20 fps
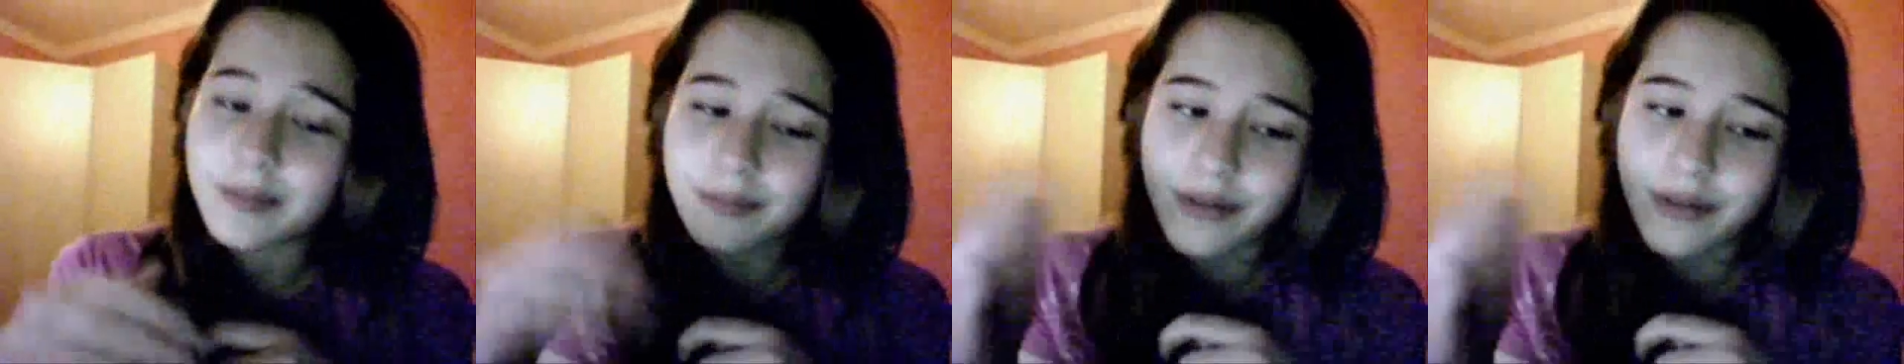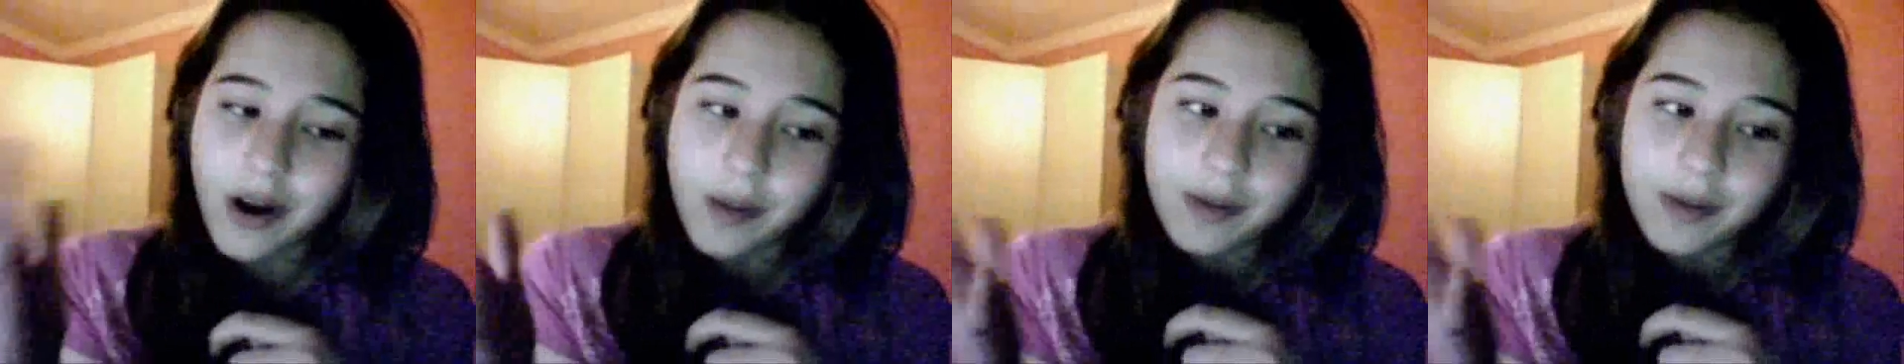
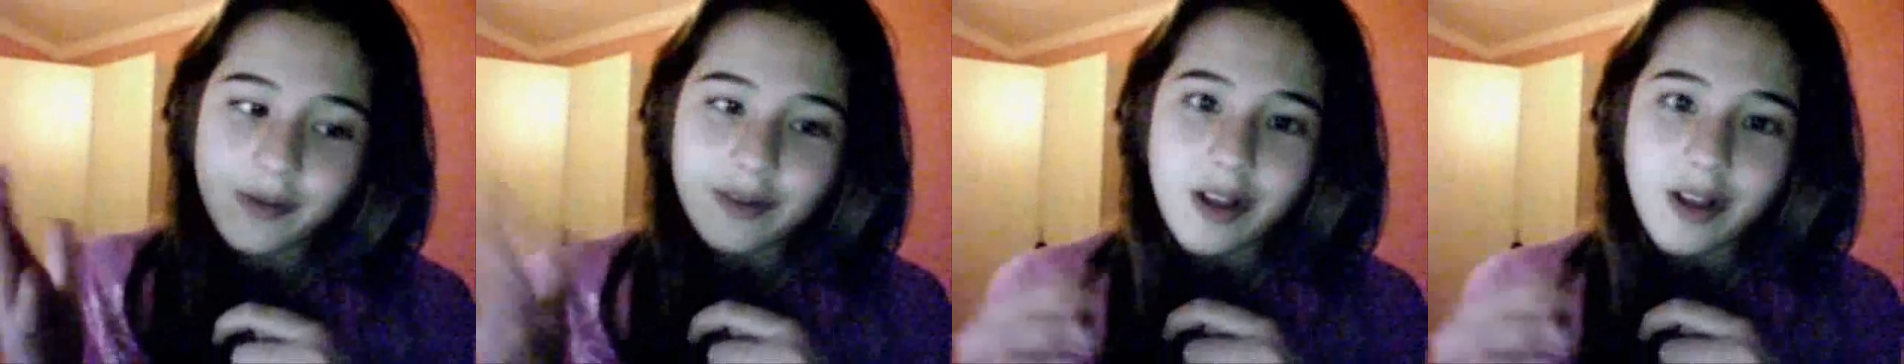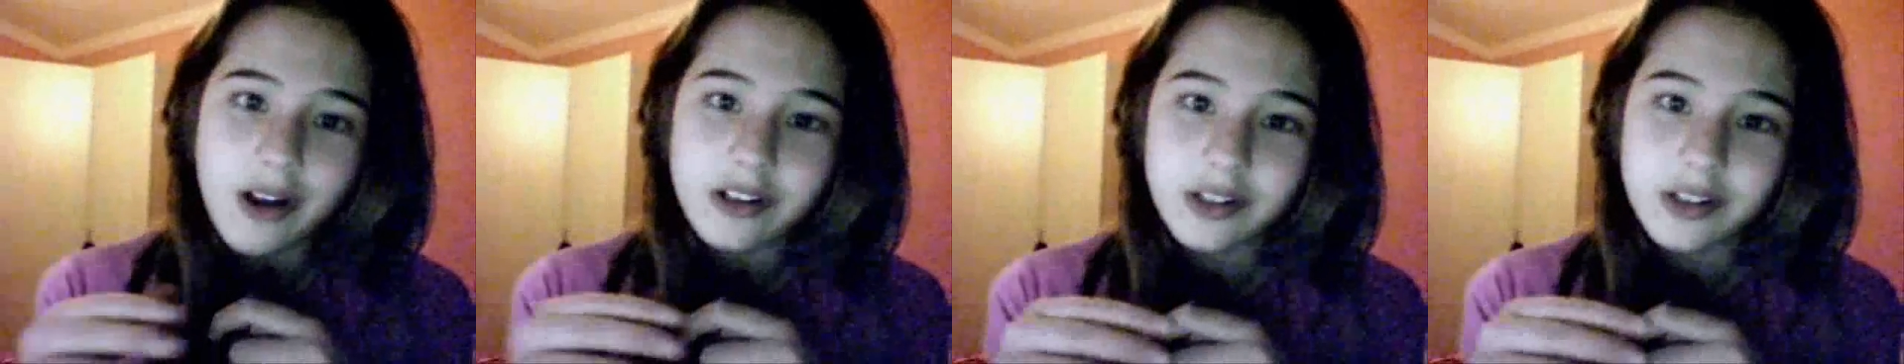proper
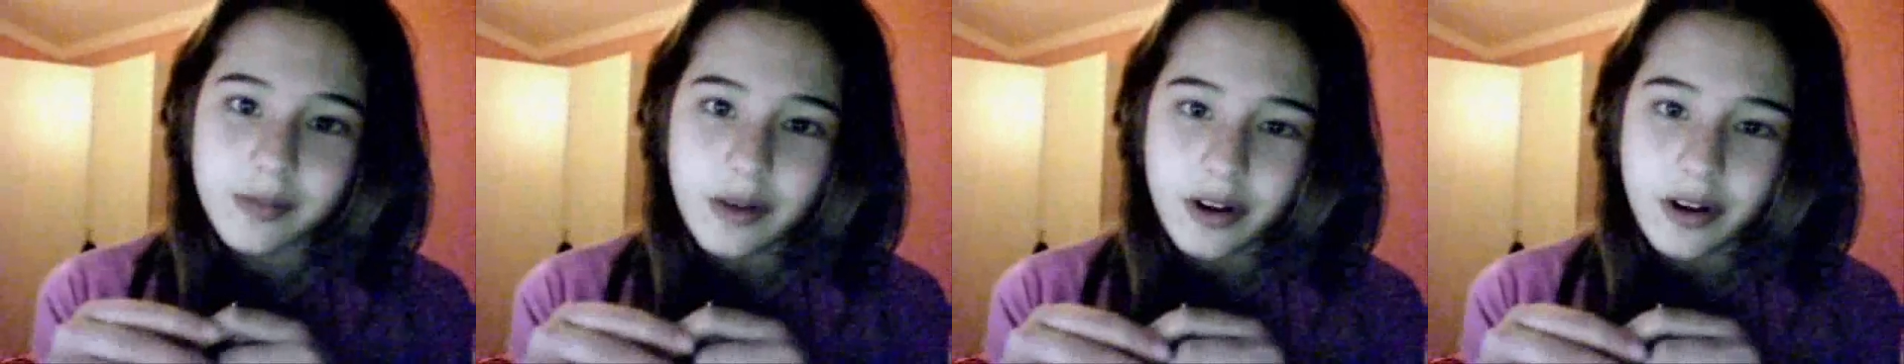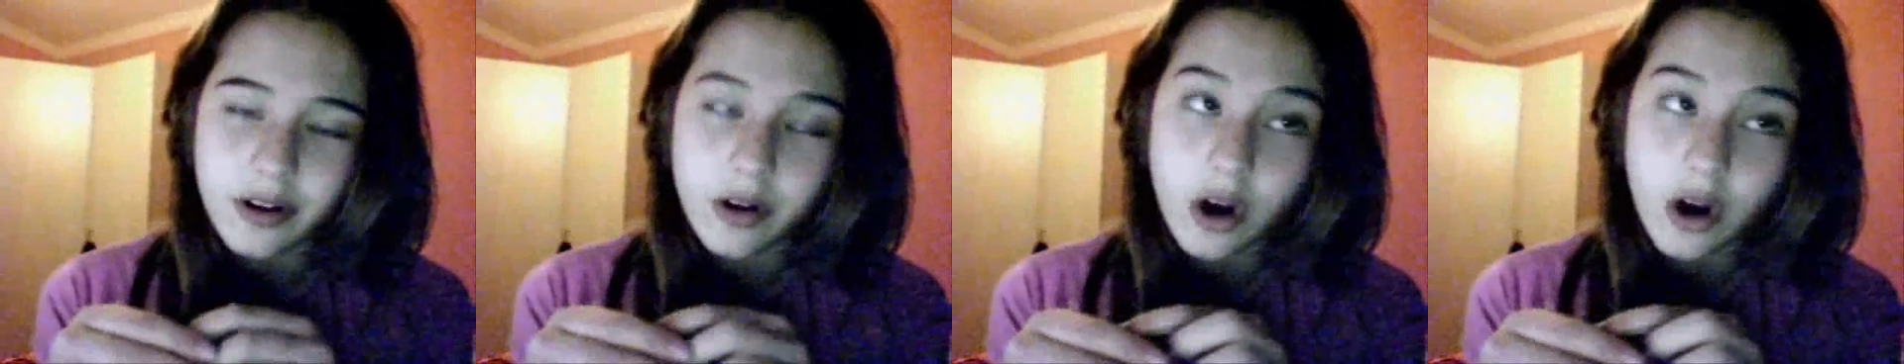vlog
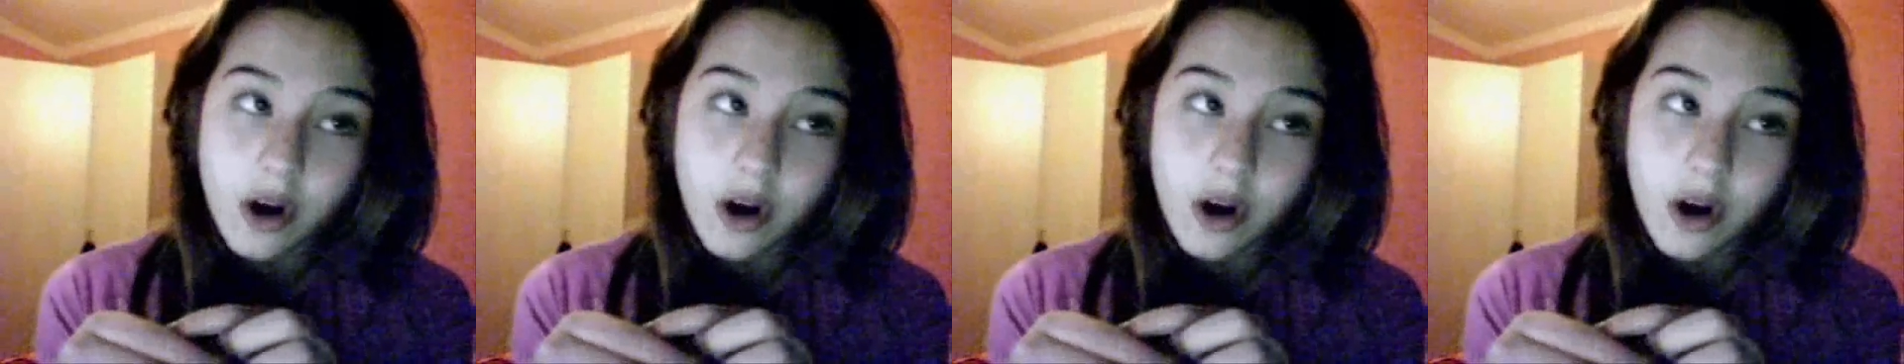tomorrow,